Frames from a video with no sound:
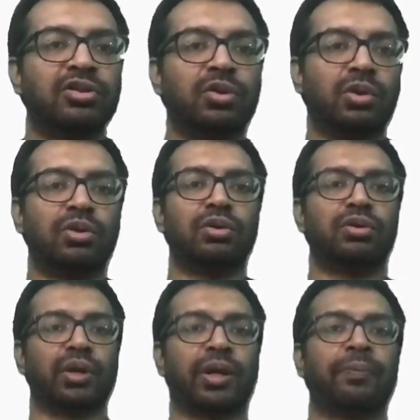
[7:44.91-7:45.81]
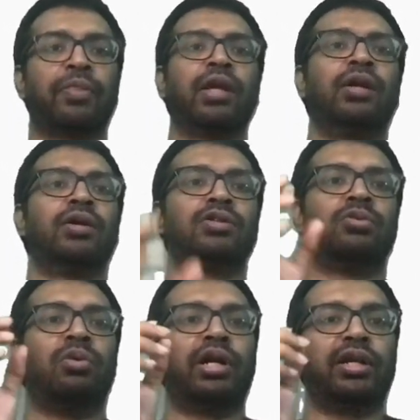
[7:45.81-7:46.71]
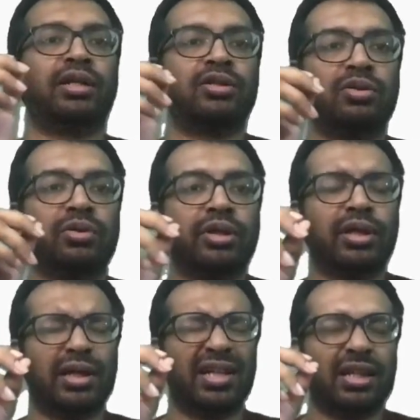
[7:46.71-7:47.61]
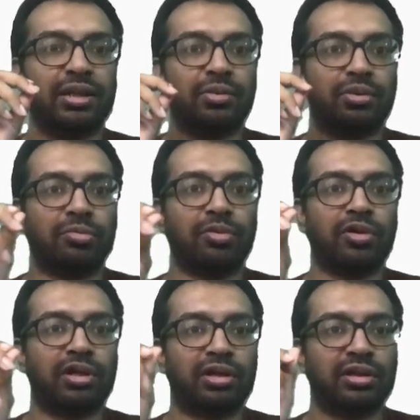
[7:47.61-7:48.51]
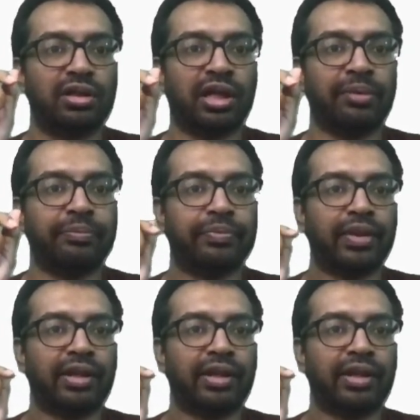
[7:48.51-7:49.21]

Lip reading: So one more time,